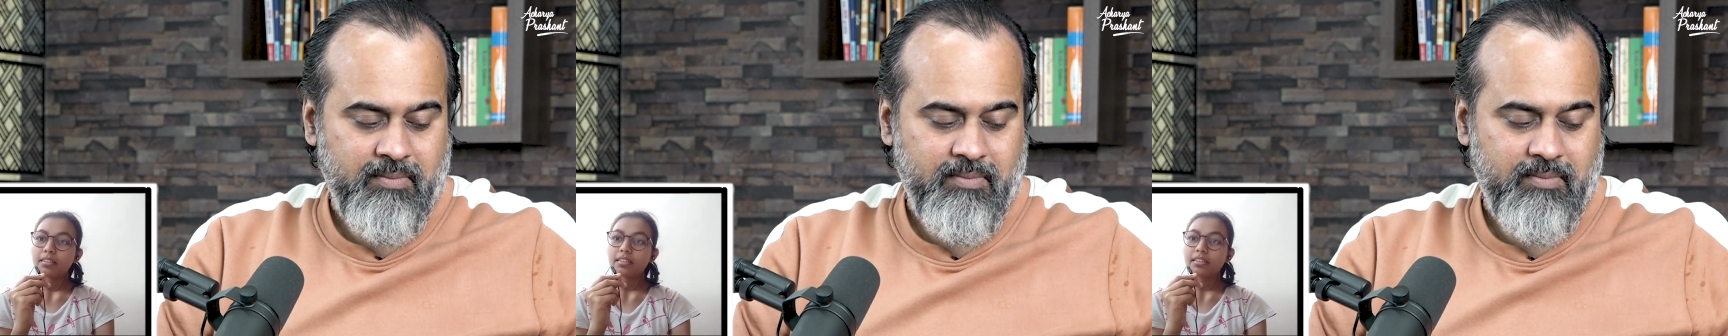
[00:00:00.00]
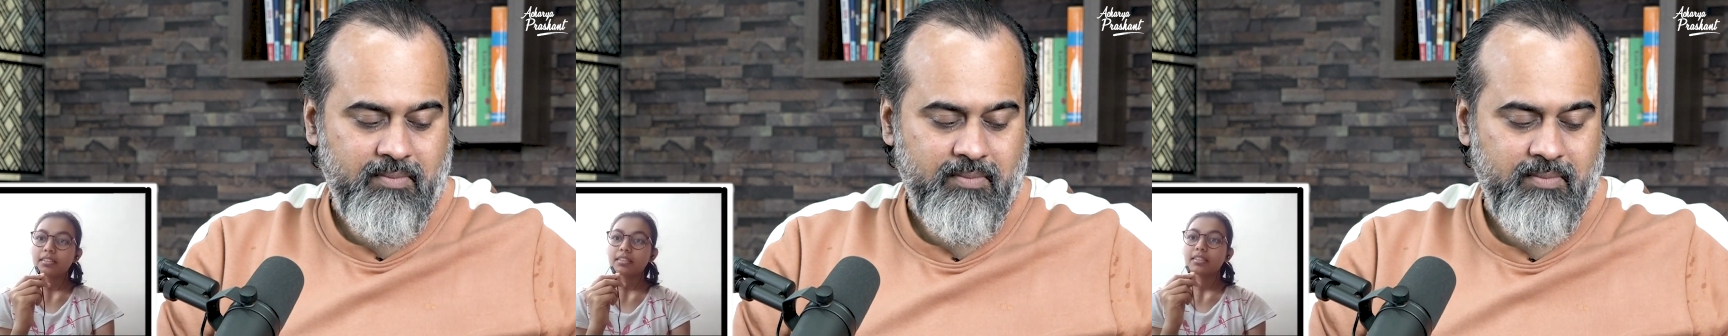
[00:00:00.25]

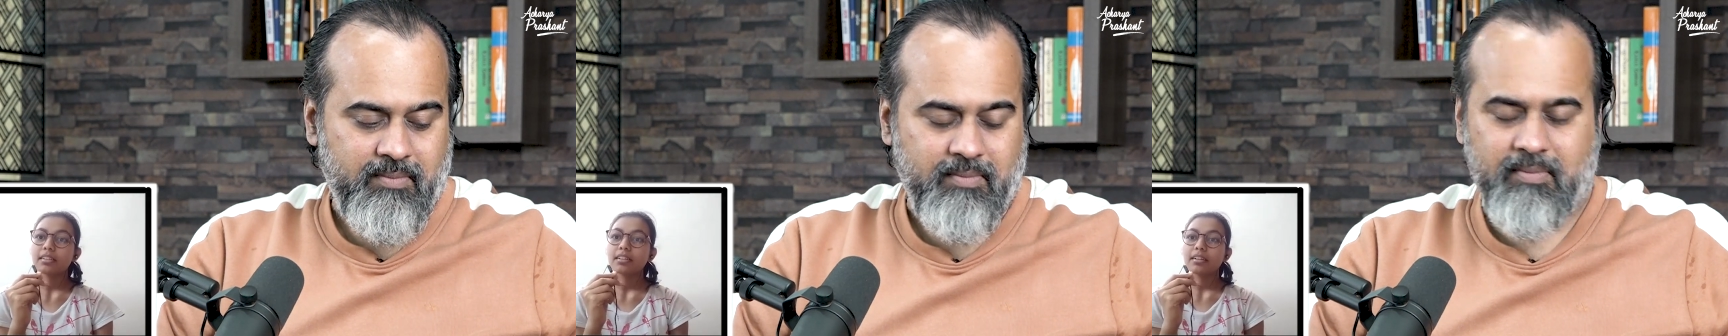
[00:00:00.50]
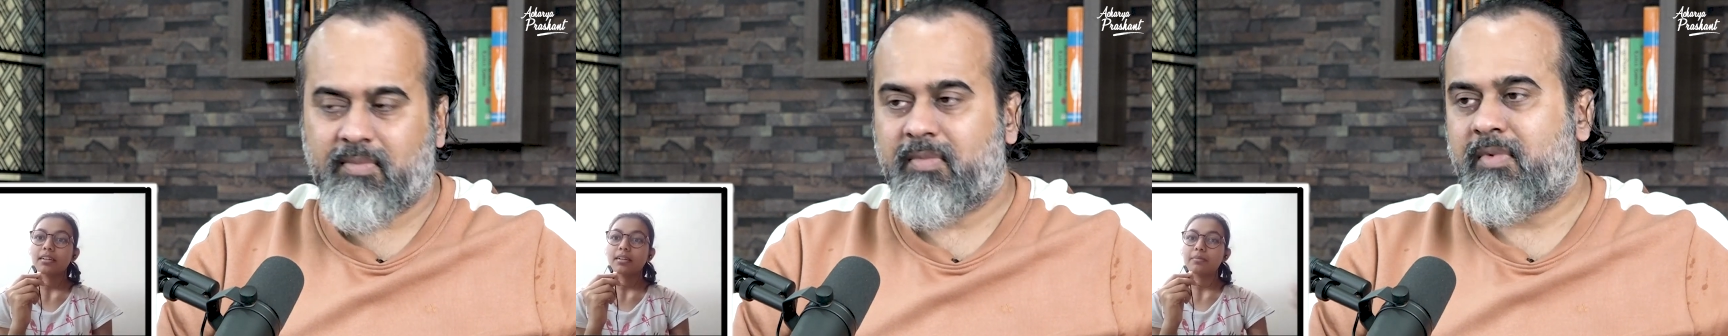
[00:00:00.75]
Speaker 1: just
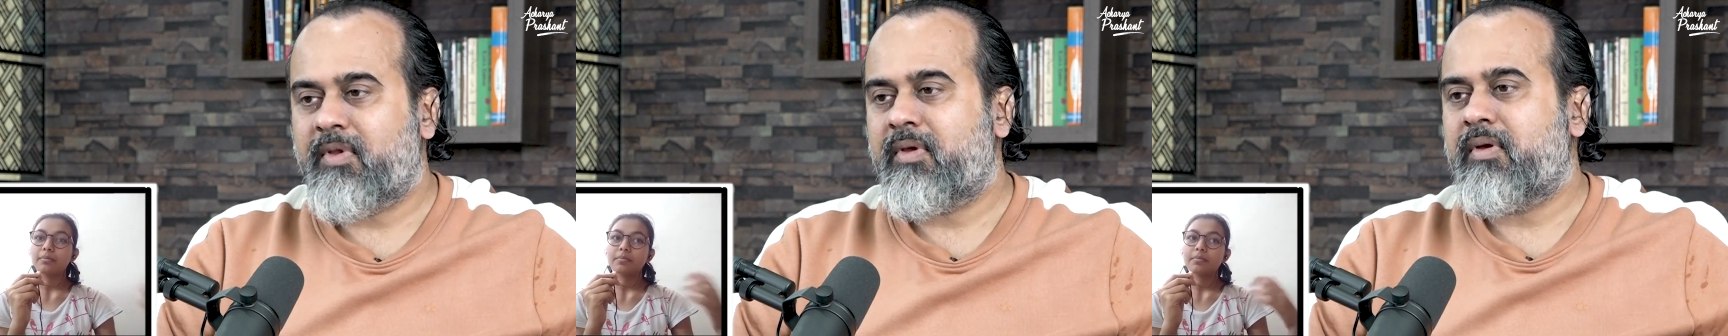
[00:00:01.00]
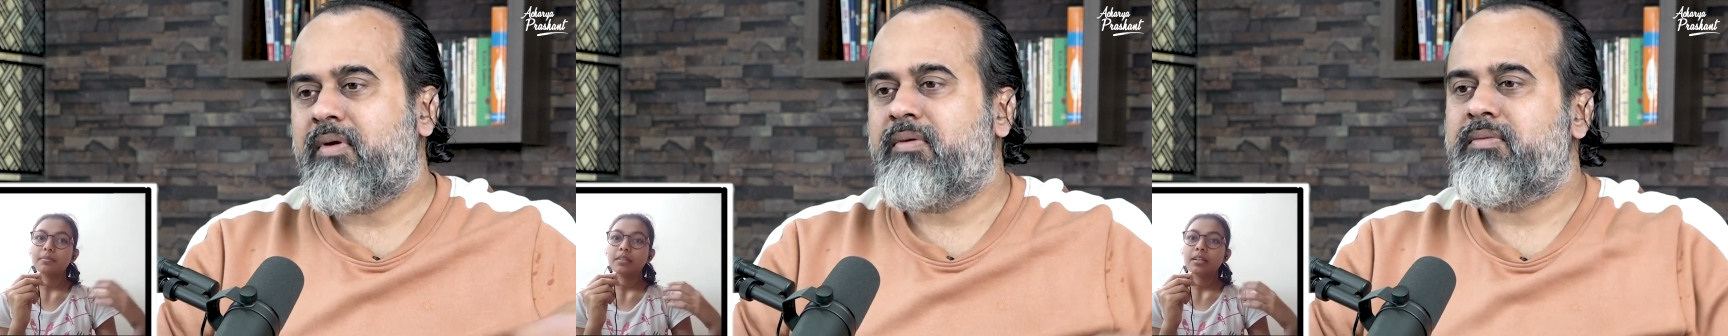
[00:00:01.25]
uh,
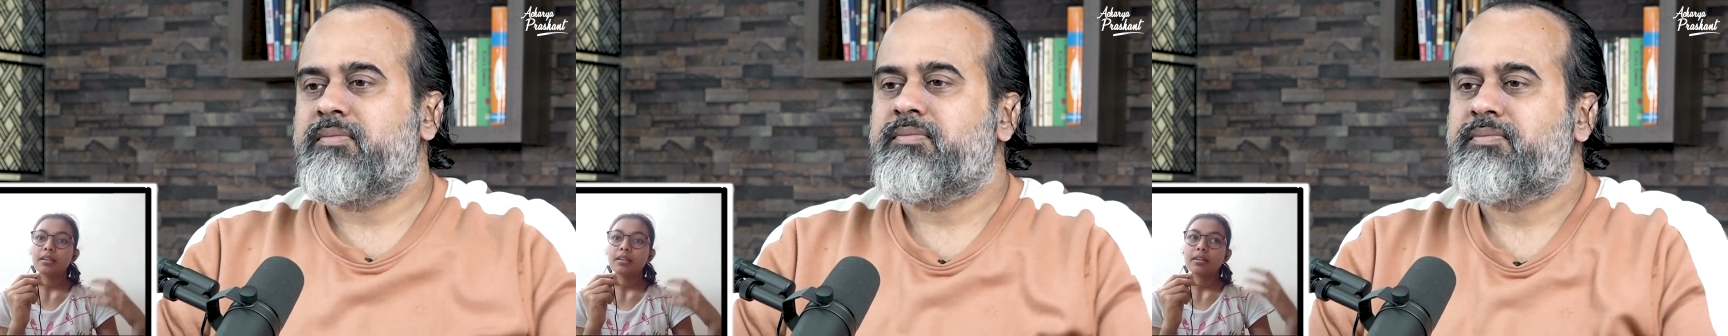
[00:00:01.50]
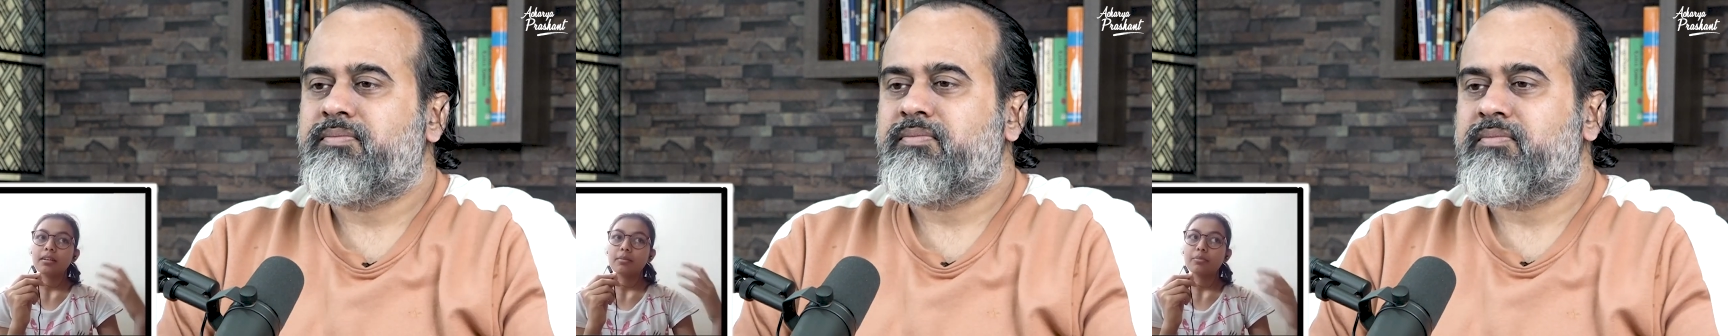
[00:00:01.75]

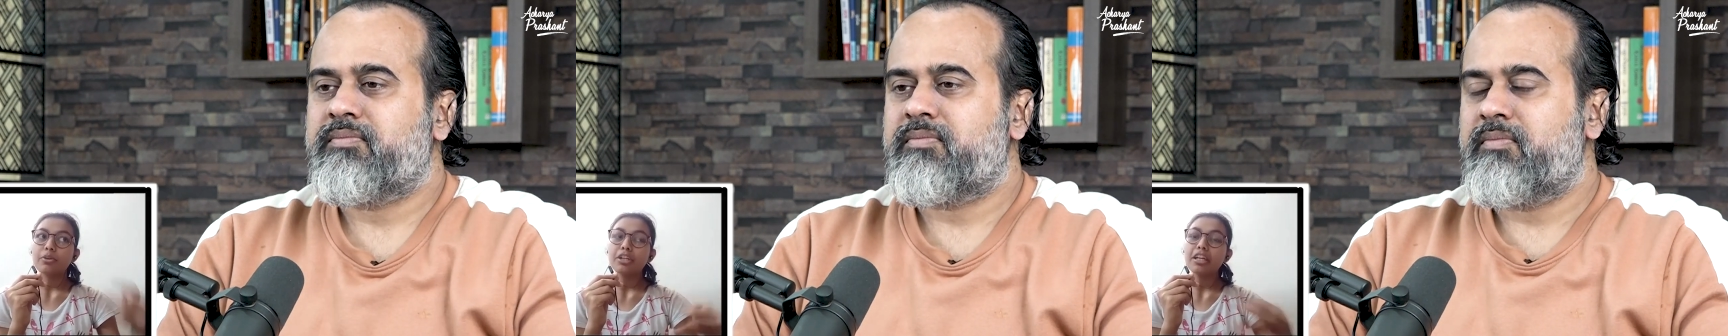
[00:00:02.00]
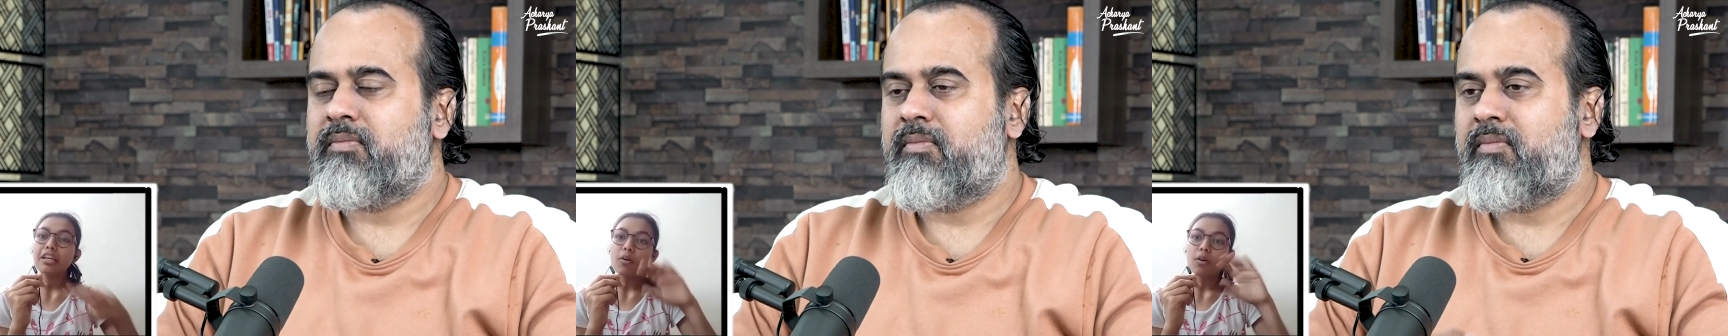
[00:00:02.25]

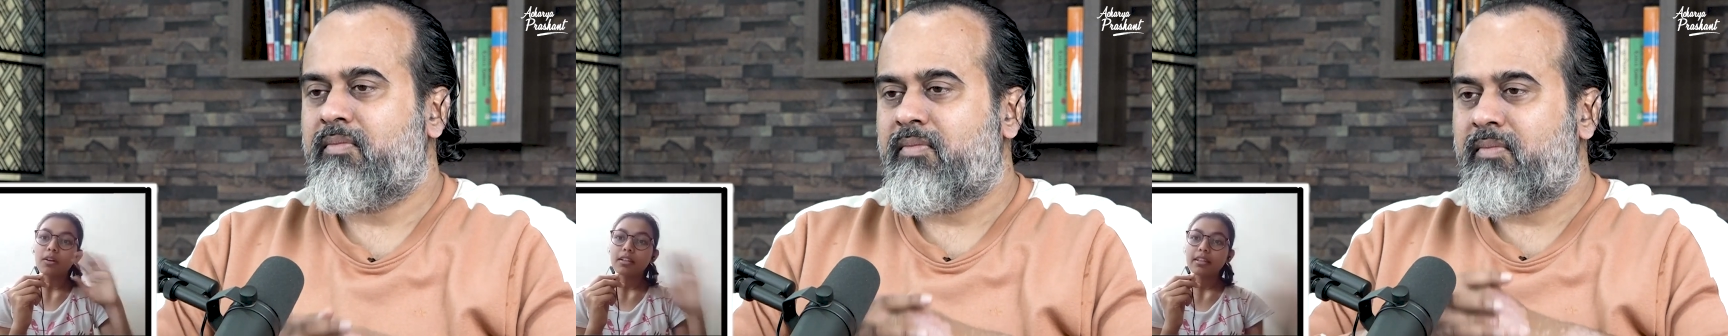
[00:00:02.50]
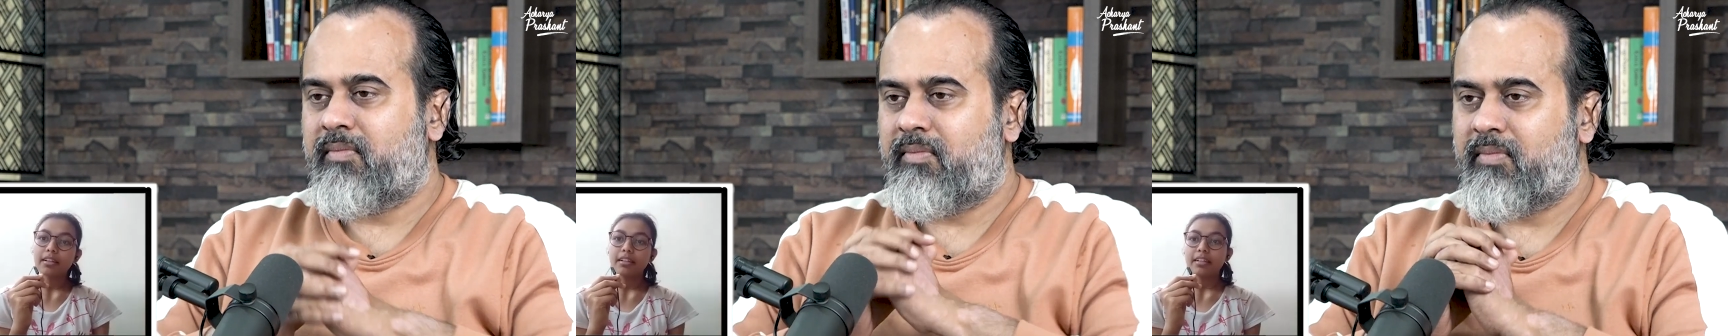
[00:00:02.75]
putting all
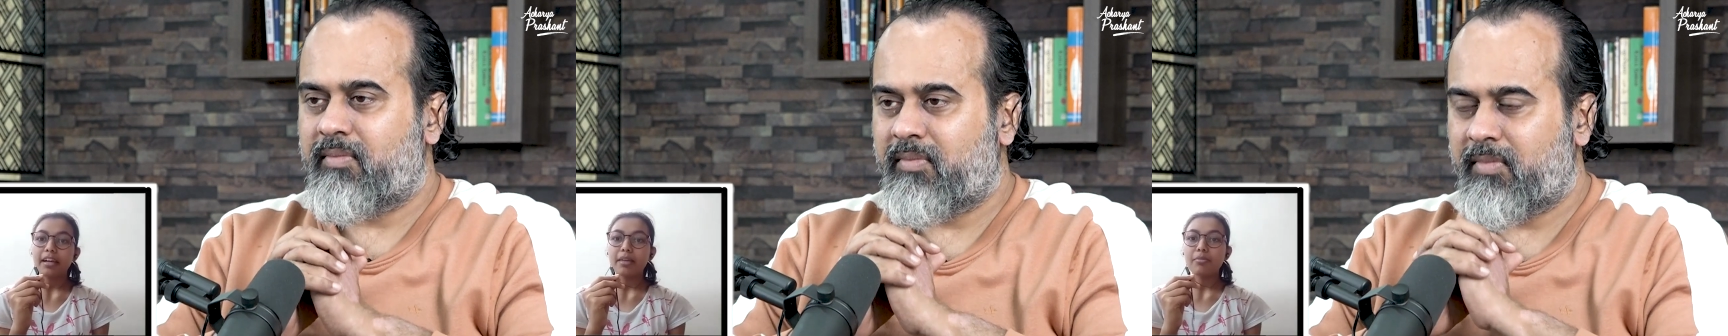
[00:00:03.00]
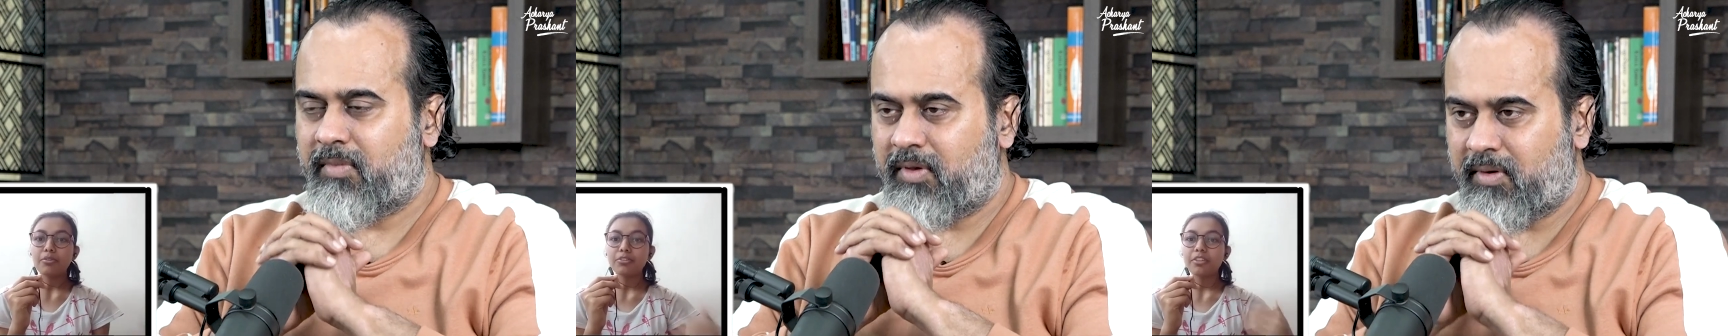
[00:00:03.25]
their time on